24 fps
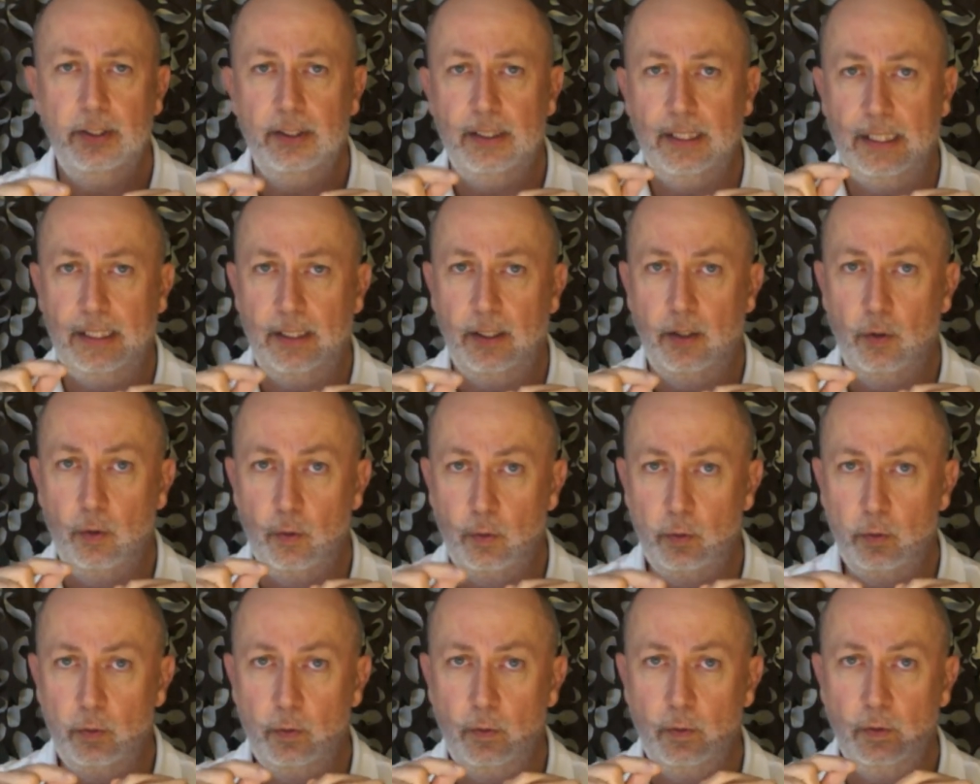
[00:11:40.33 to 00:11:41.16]
They are
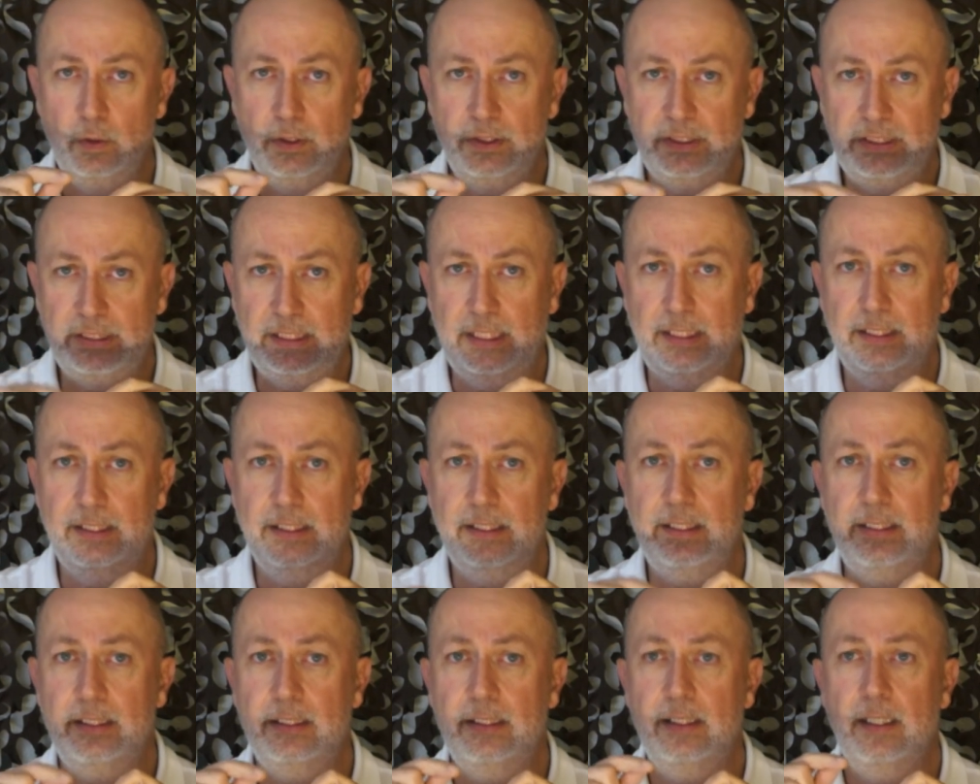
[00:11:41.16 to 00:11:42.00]
all
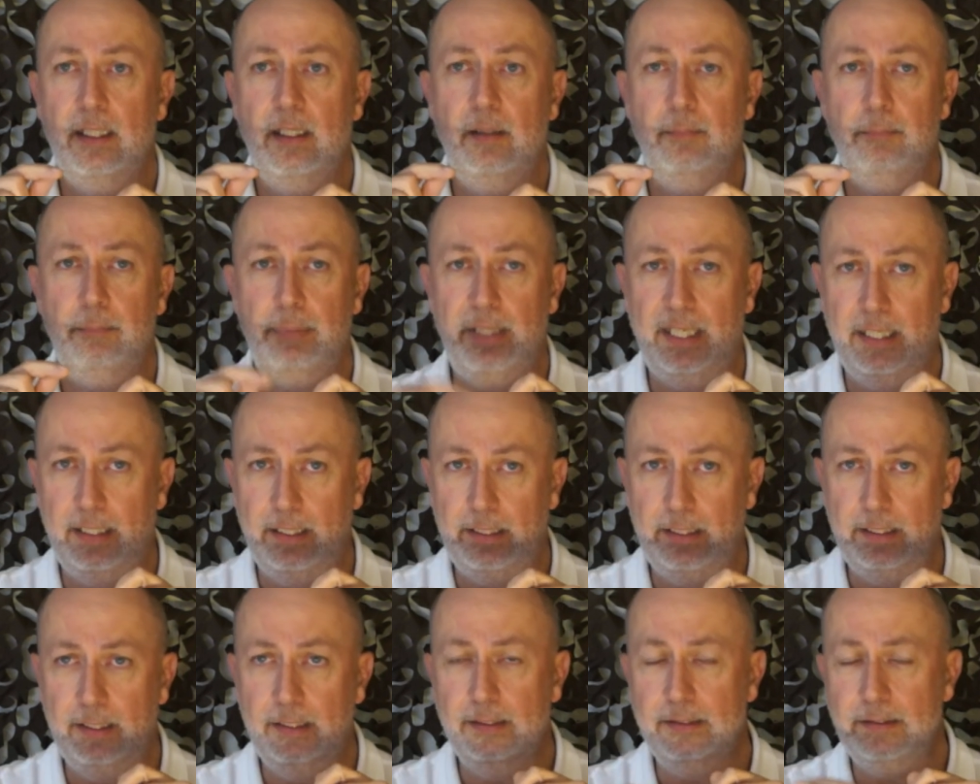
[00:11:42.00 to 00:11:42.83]
sending a
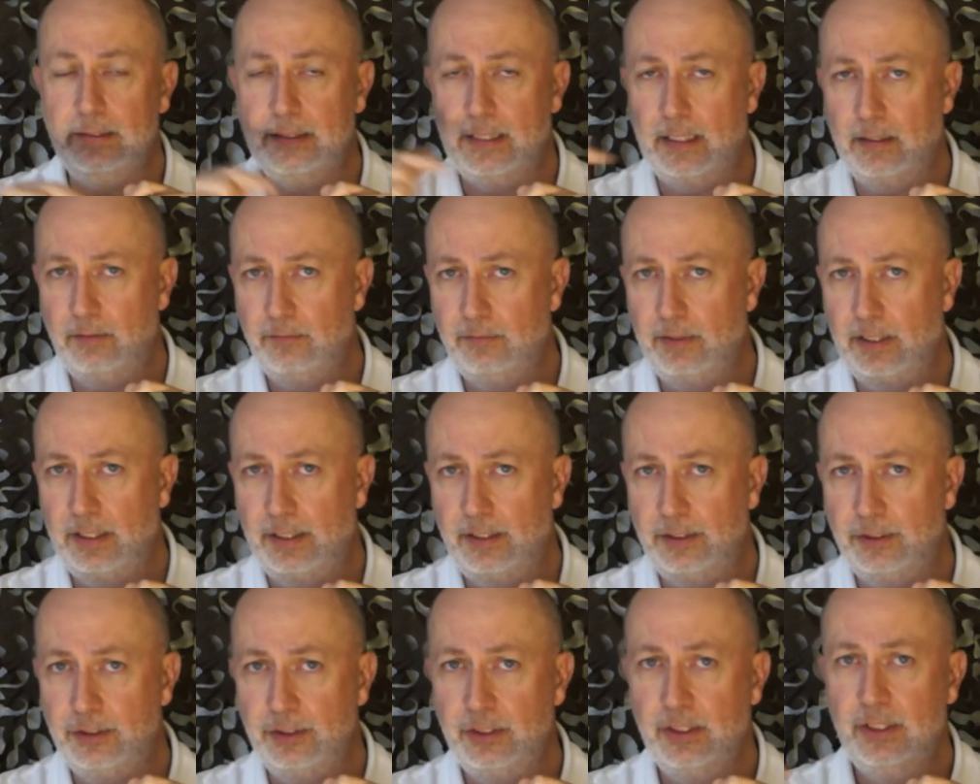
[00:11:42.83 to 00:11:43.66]
pellet
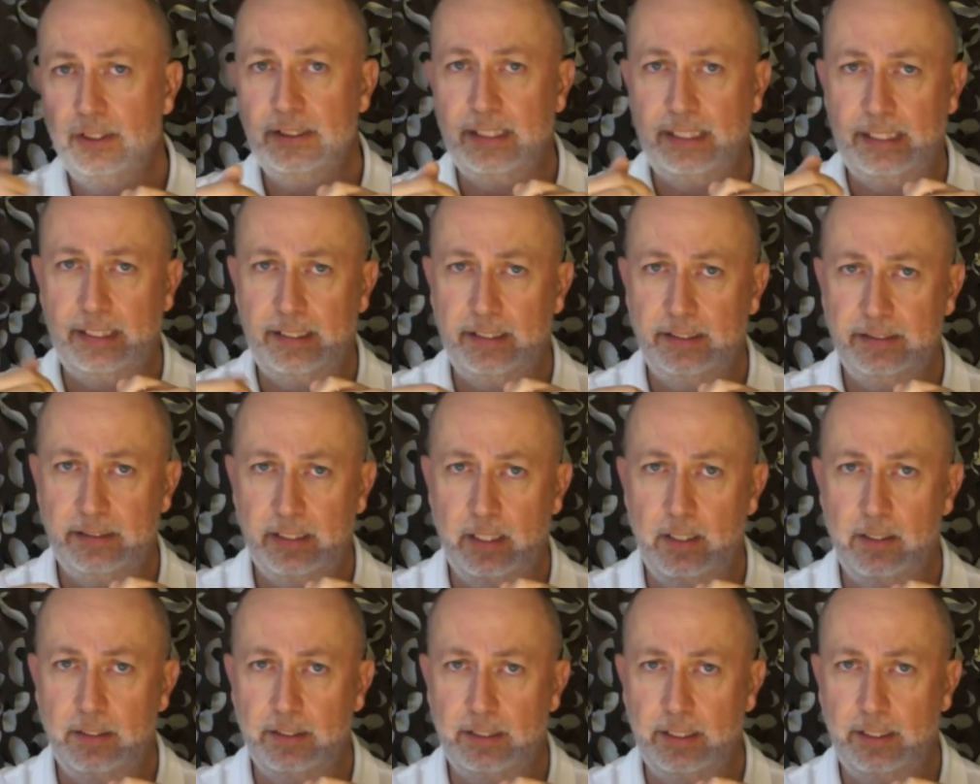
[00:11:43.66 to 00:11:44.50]
downrange to hit a
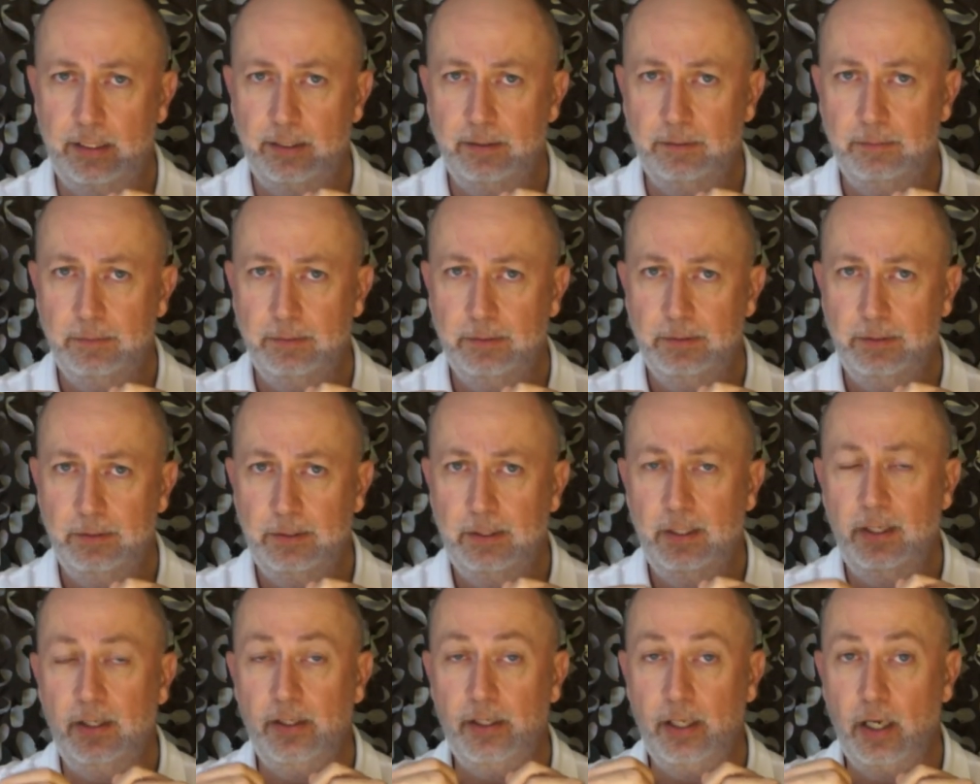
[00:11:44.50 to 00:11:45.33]
target,
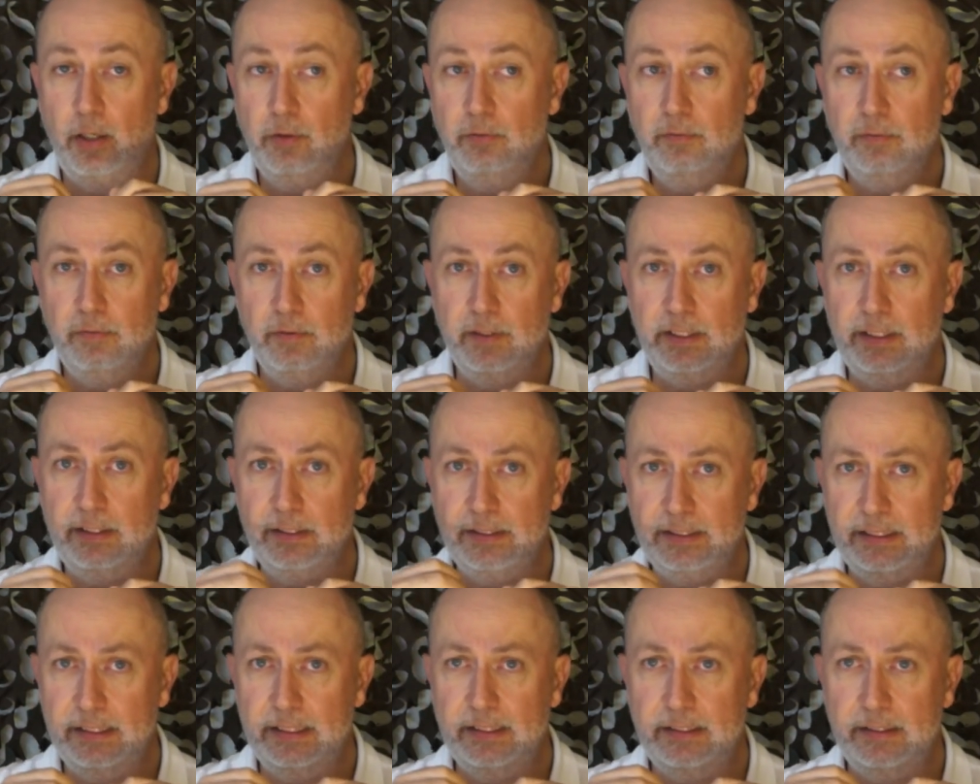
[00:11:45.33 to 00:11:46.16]
and hopefully
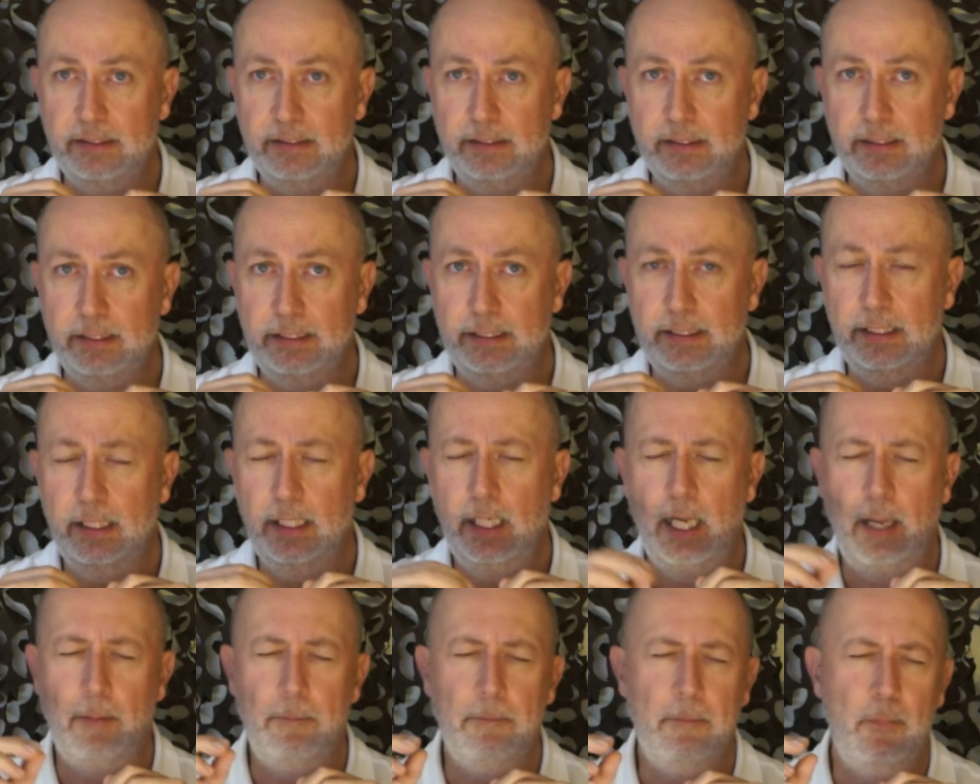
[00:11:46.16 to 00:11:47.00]
consistently.
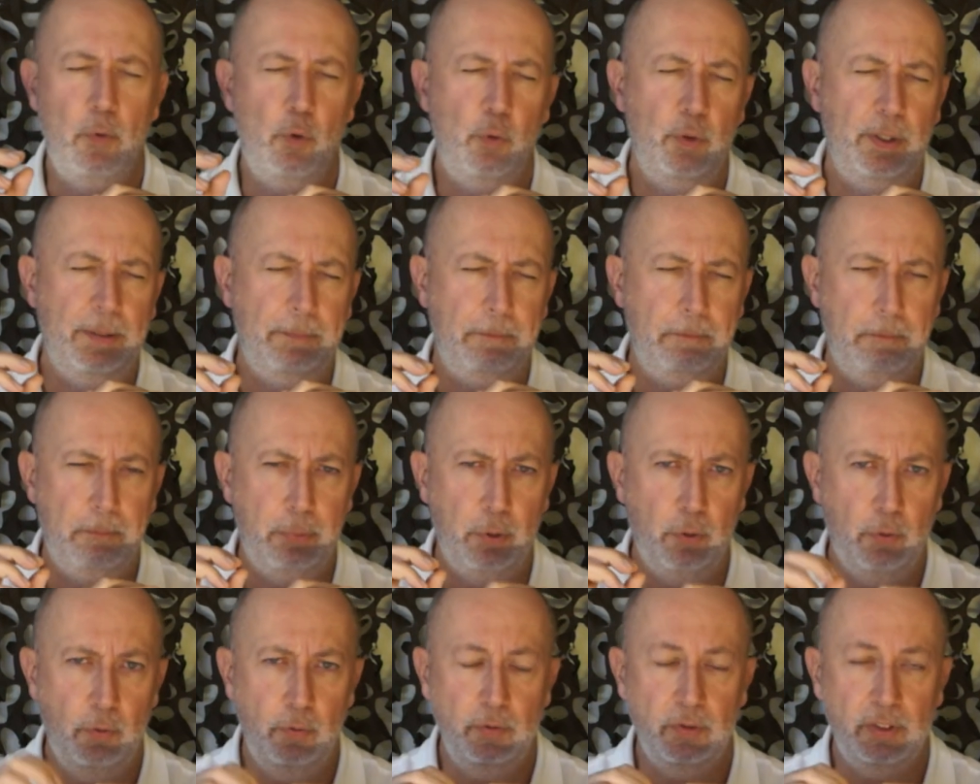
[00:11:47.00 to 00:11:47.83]
And more
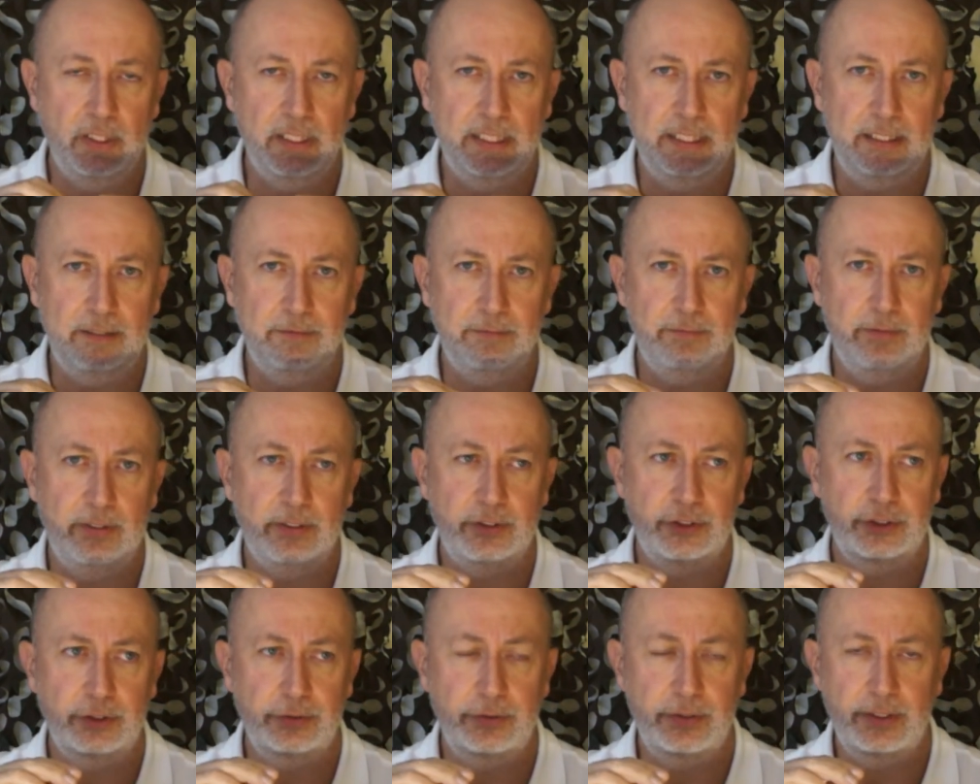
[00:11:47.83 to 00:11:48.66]
importantly, if they're
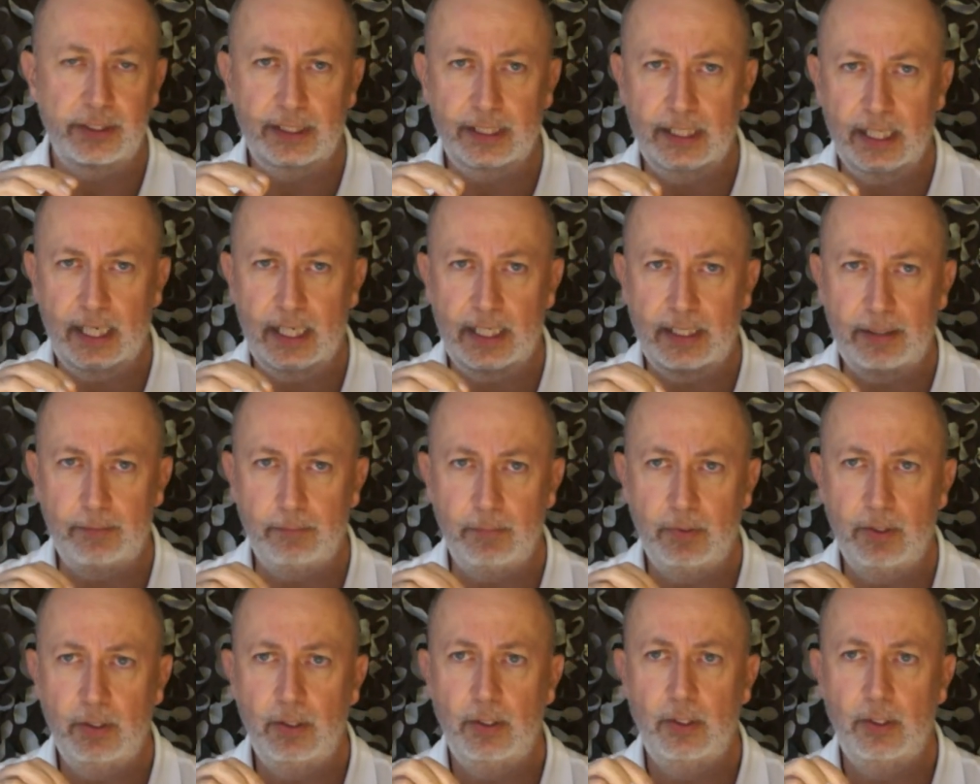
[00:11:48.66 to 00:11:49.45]
shooting game,